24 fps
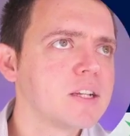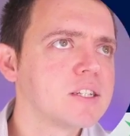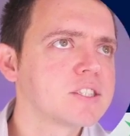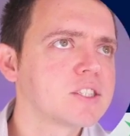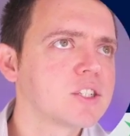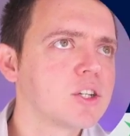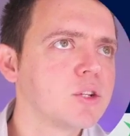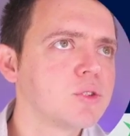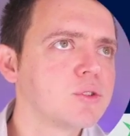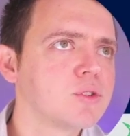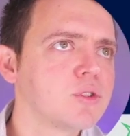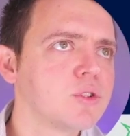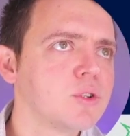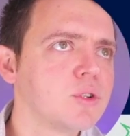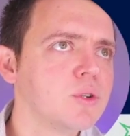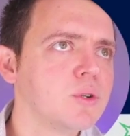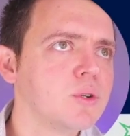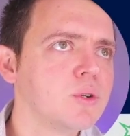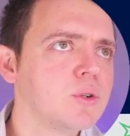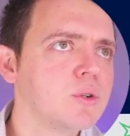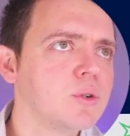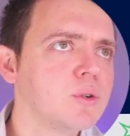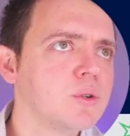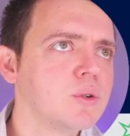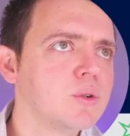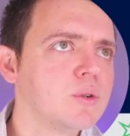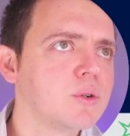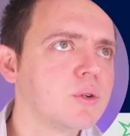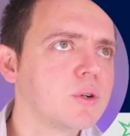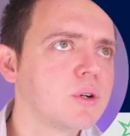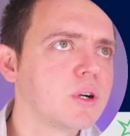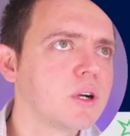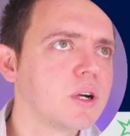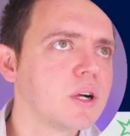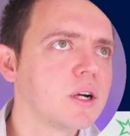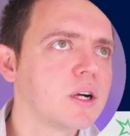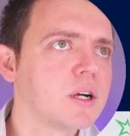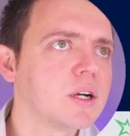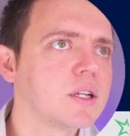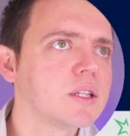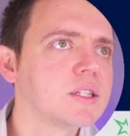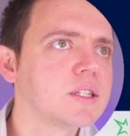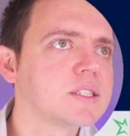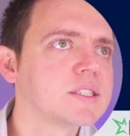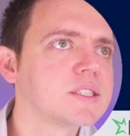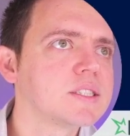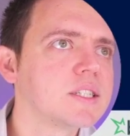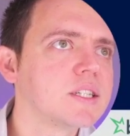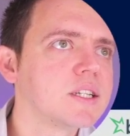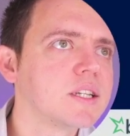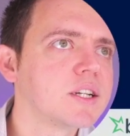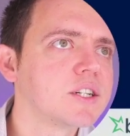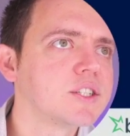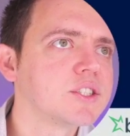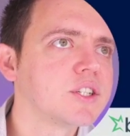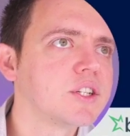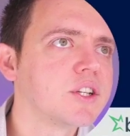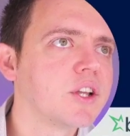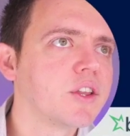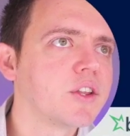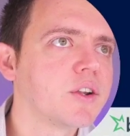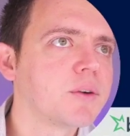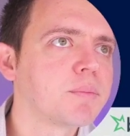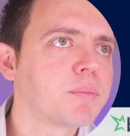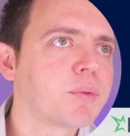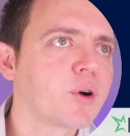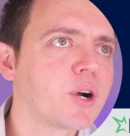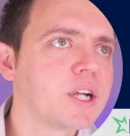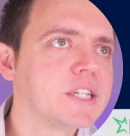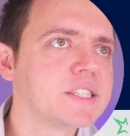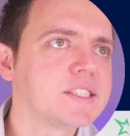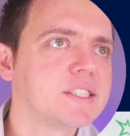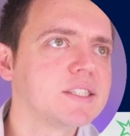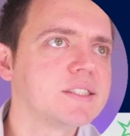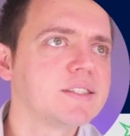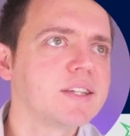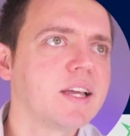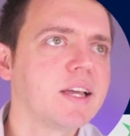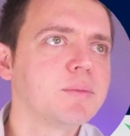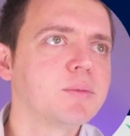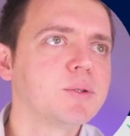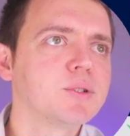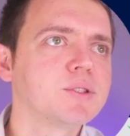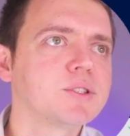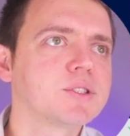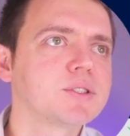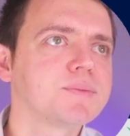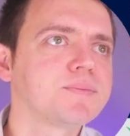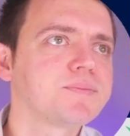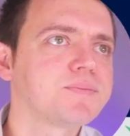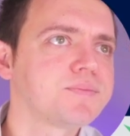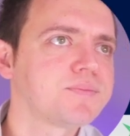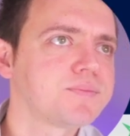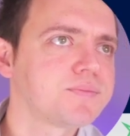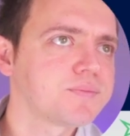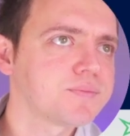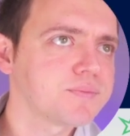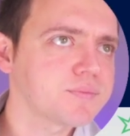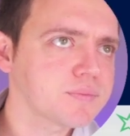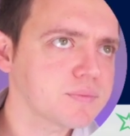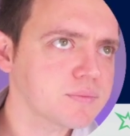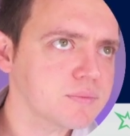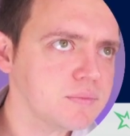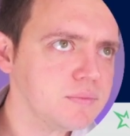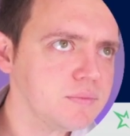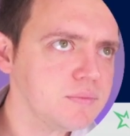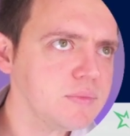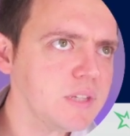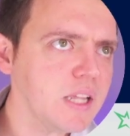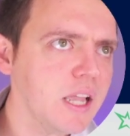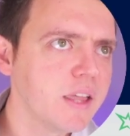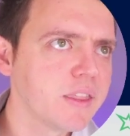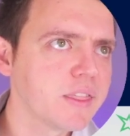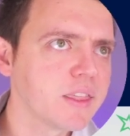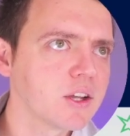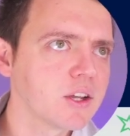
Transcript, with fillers: let's go to, uh, let's see, here's another pricing tables. I